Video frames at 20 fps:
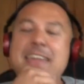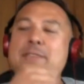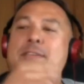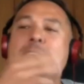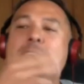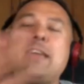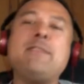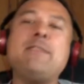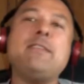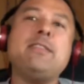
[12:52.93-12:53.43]

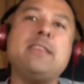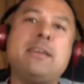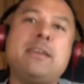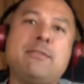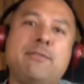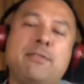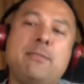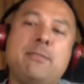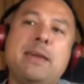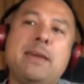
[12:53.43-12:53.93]
Even
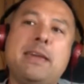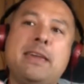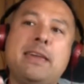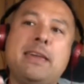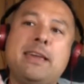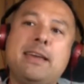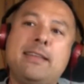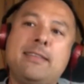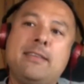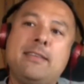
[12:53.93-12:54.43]
for
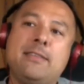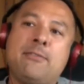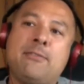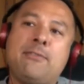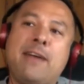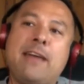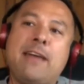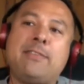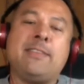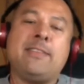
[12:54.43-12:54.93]
me, the
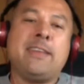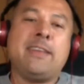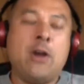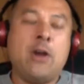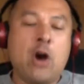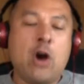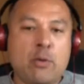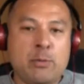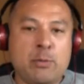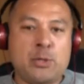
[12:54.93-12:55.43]
fact that they
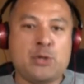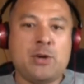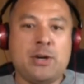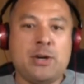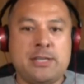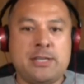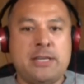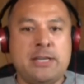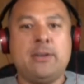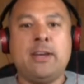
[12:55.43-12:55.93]
are
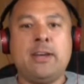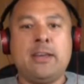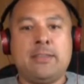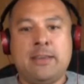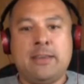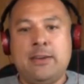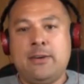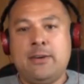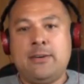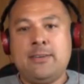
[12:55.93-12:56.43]
obstructing like
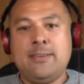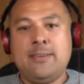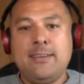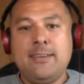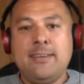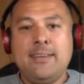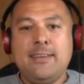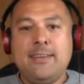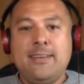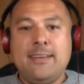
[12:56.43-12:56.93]
they are,
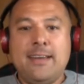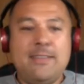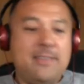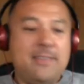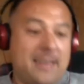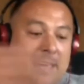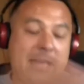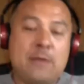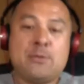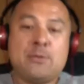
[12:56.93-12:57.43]
and
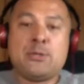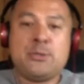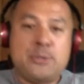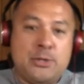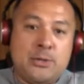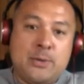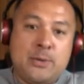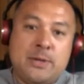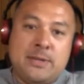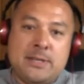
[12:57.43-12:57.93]
the councils
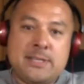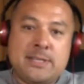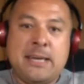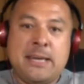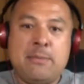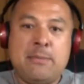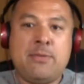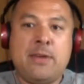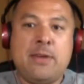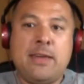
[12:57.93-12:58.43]
are doing the
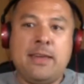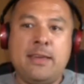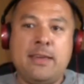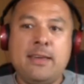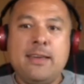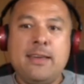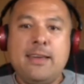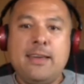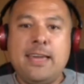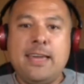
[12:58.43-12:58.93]
same thing,
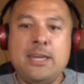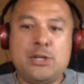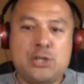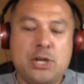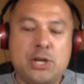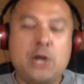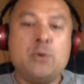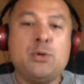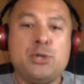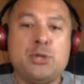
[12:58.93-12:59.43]

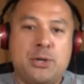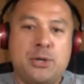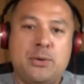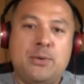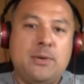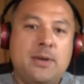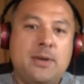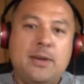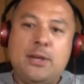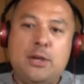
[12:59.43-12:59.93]
it shows
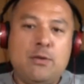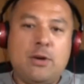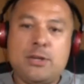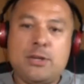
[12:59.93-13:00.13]
you're